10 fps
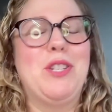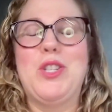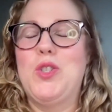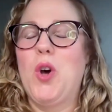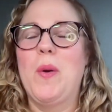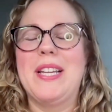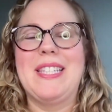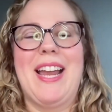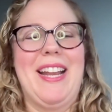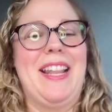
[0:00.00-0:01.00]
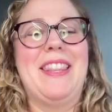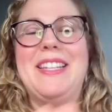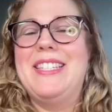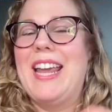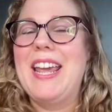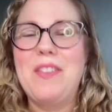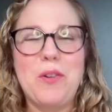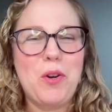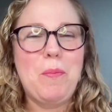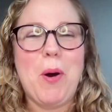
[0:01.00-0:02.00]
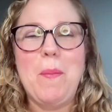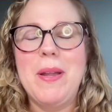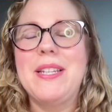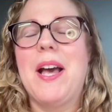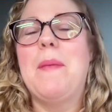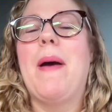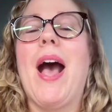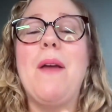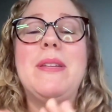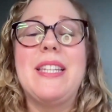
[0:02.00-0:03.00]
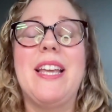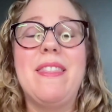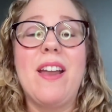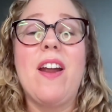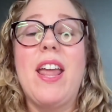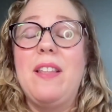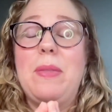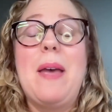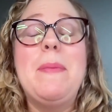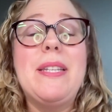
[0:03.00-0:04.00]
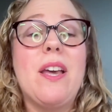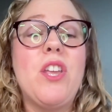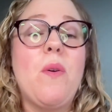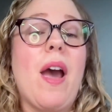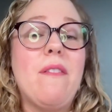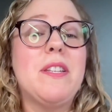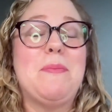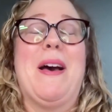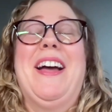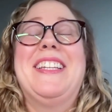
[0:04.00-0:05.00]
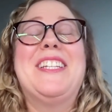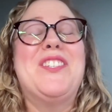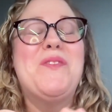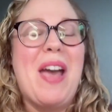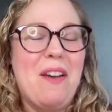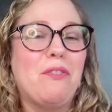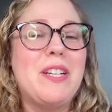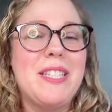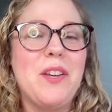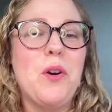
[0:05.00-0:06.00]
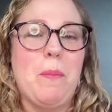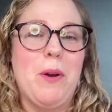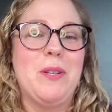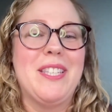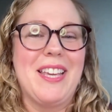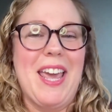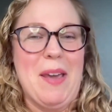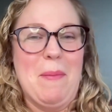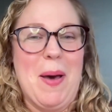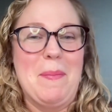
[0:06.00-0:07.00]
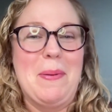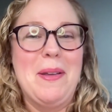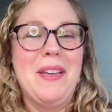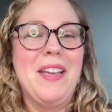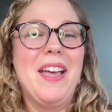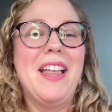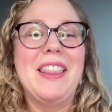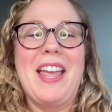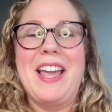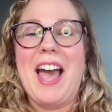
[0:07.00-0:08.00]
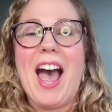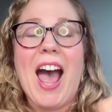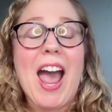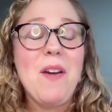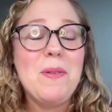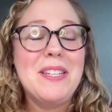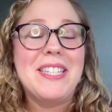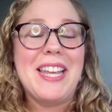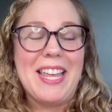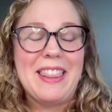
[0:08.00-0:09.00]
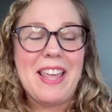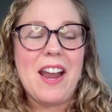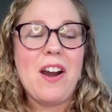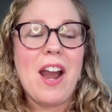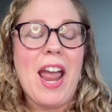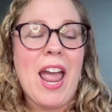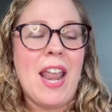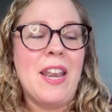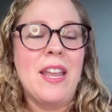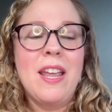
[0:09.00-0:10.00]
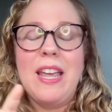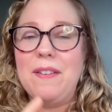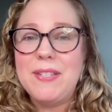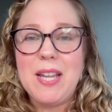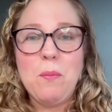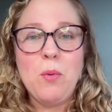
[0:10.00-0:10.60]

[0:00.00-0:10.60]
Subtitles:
was so excited. The day the group opened up, I was in there, and let me tell you, I responded to every single post that came up. Like, I was in there, and if